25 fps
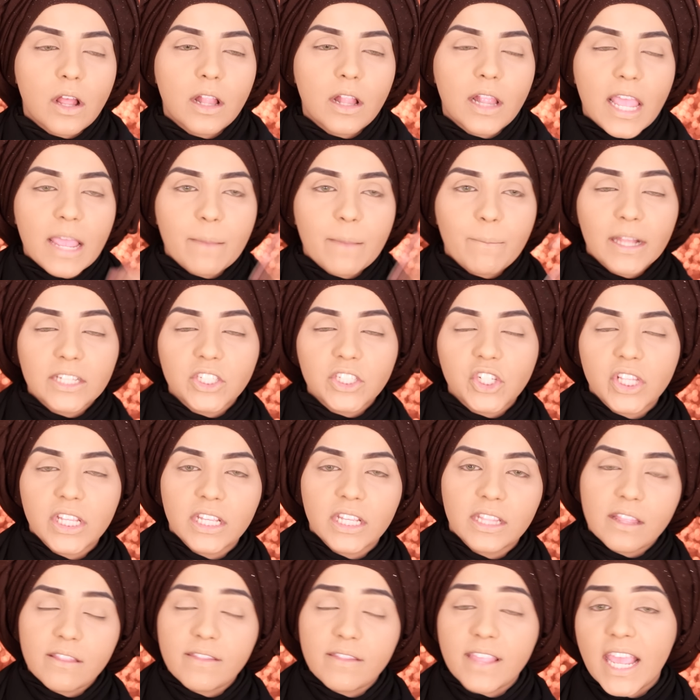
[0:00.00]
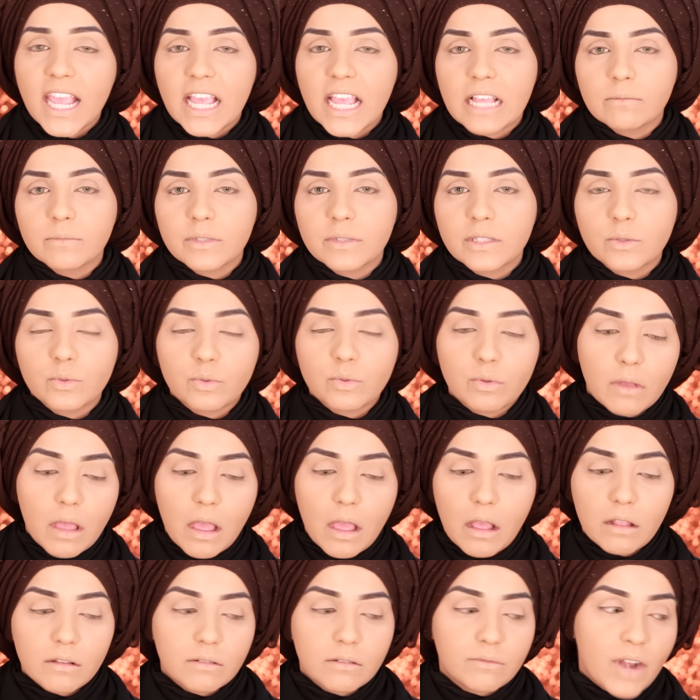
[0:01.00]
or mentioning the names
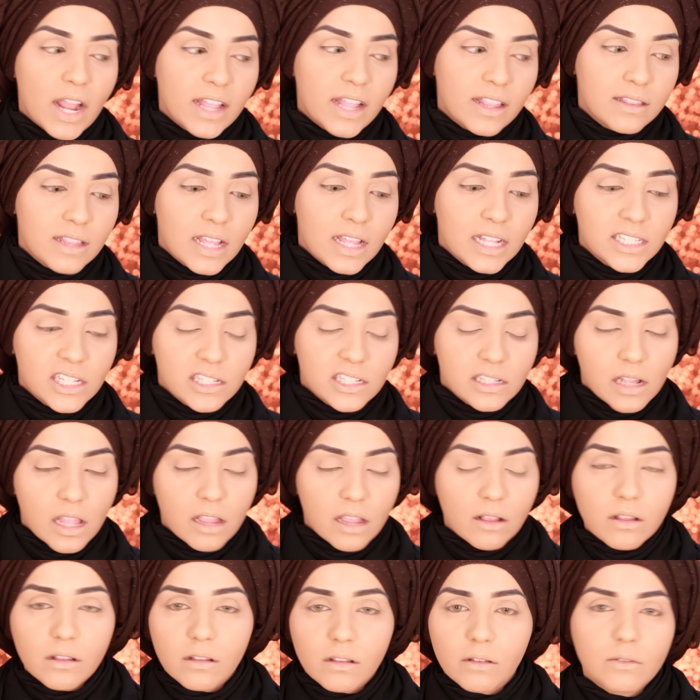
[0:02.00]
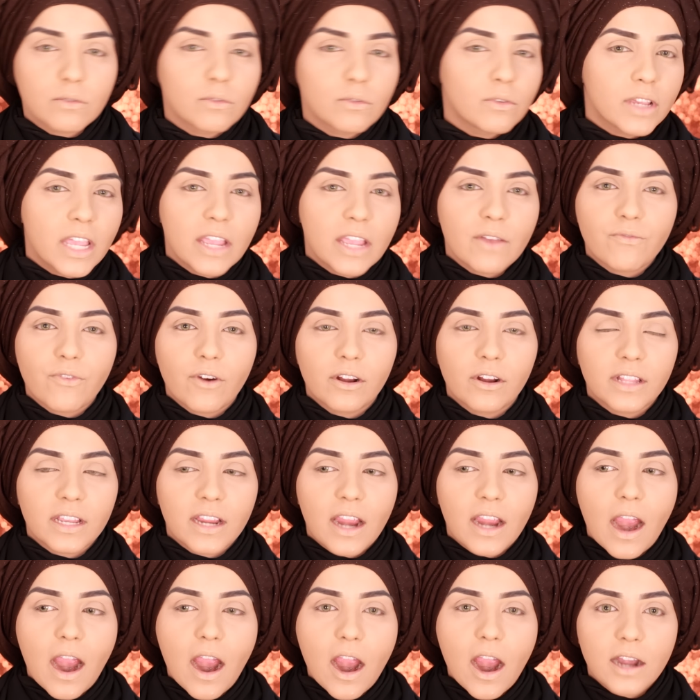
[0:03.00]
rather than just looking for the
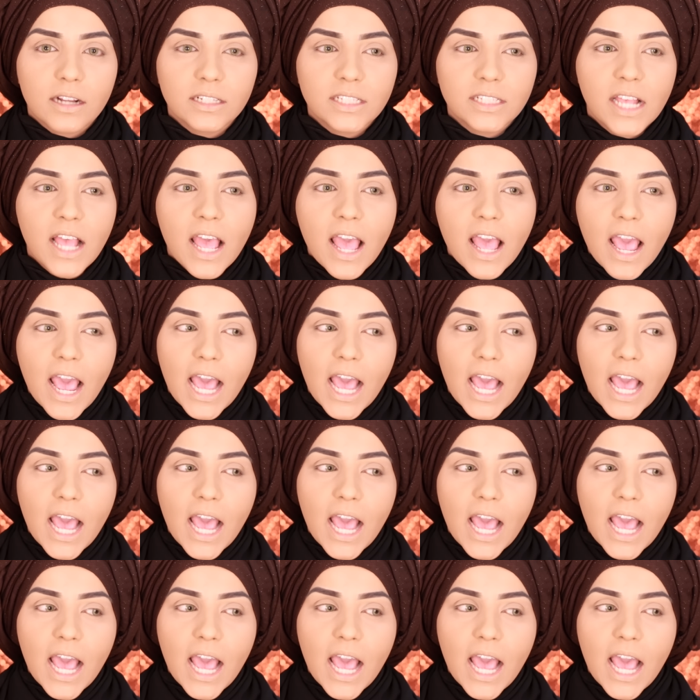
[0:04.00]
cards.